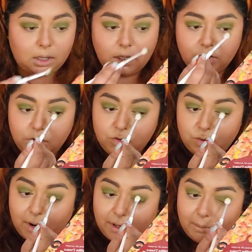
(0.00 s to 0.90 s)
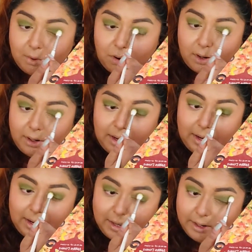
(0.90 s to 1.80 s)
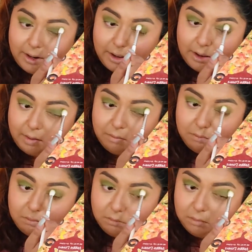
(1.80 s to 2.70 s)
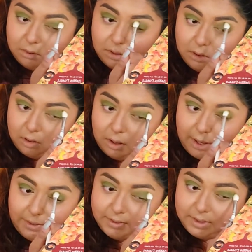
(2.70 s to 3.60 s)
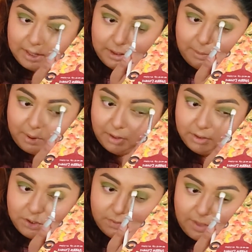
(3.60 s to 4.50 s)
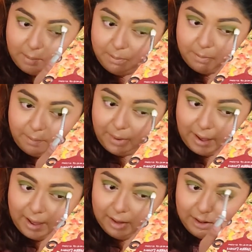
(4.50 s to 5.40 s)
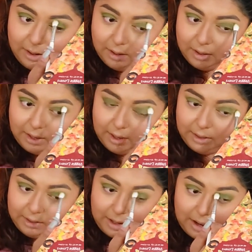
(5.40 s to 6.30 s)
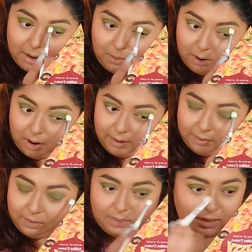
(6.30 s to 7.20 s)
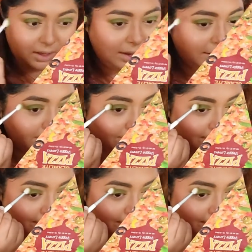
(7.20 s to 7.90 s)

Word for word: Uh, to try them on, and uh, I sent a bunch of them back, and now I think I